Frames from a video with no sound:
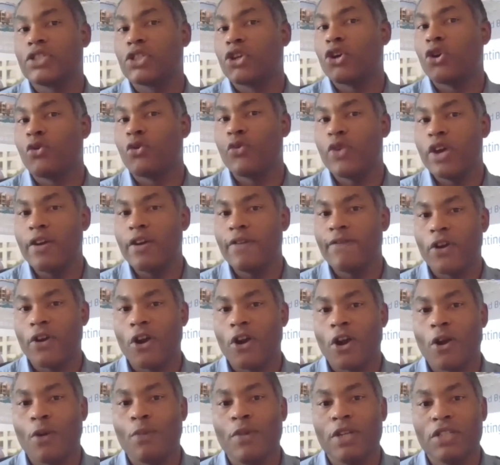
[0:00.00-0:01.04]
a career for
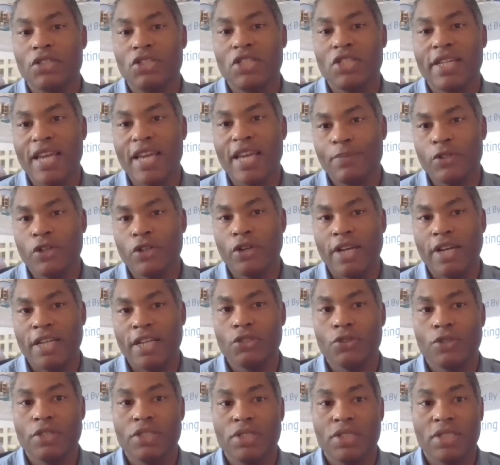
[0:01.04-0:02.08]
her, but she kept her
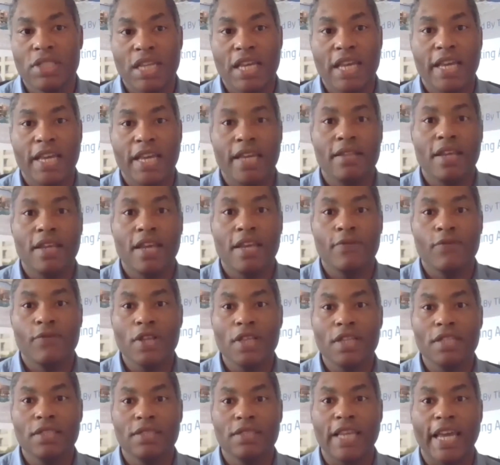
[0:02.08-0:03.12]
interest in
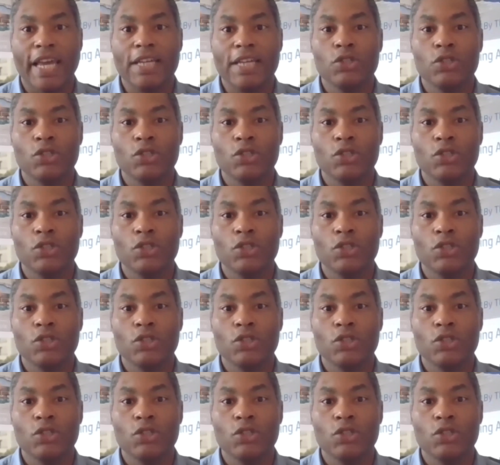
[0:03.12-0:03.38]
real estate.